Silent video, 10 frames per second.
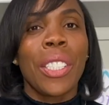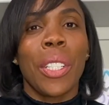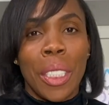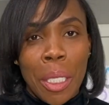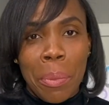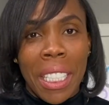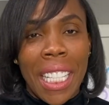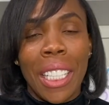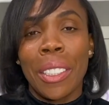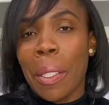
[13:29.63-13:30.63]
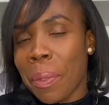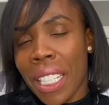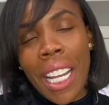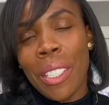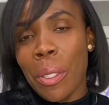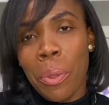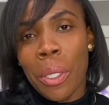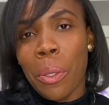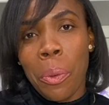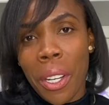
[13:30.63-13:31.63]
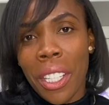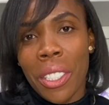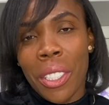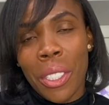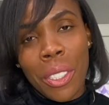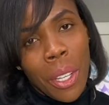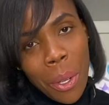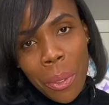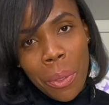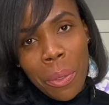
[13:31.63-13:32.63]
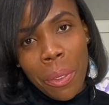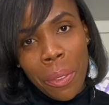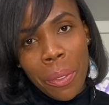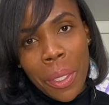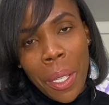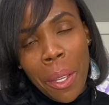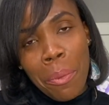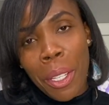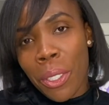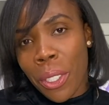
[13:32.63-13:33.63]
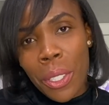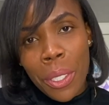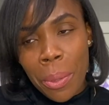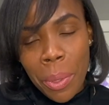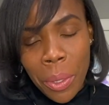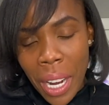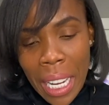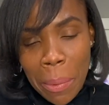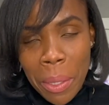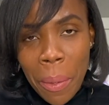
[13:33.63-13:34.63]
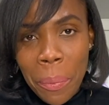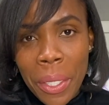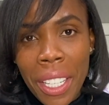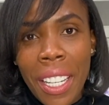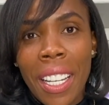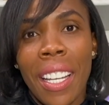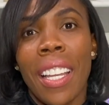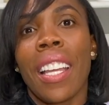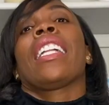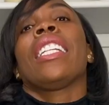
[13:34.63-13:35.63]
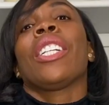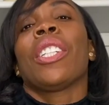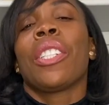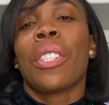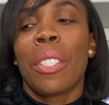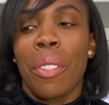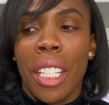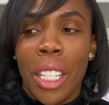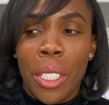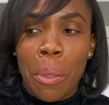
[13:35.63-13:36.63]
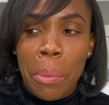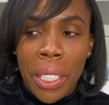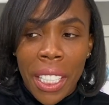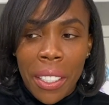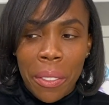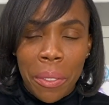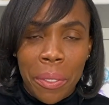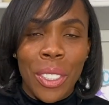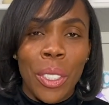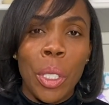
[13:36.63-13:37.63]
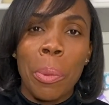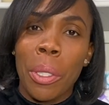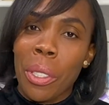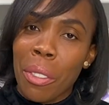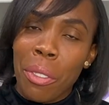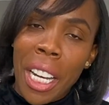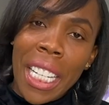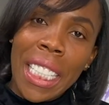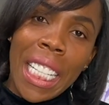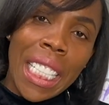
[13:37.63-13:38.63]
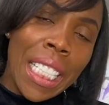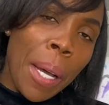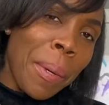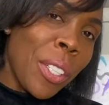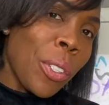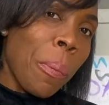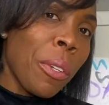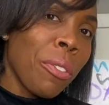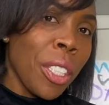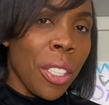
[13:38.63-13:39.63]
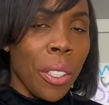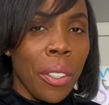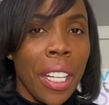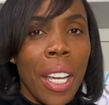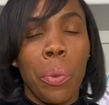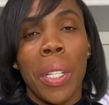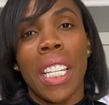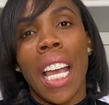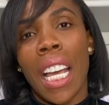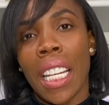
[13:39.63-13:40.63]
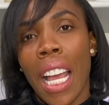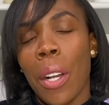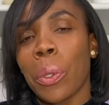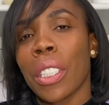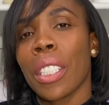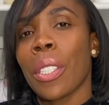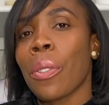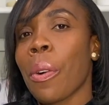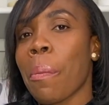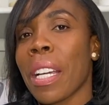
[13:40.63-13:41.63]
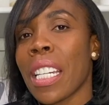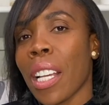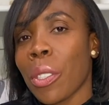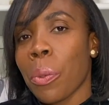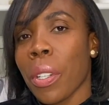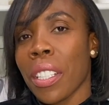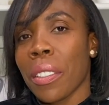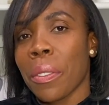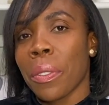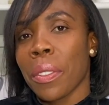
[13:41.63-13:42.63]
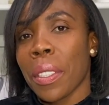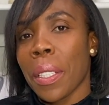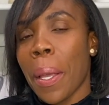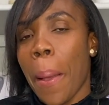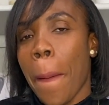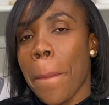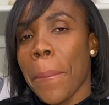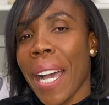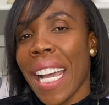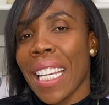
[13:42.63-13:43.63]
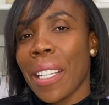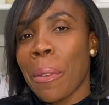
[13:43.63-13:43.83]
Trust me, that's something that you want to watch. So make sure you're subscribed. Click on the notification button so you'll be notified anytime I drop a video. And with that, I will see you on my next one. Bye.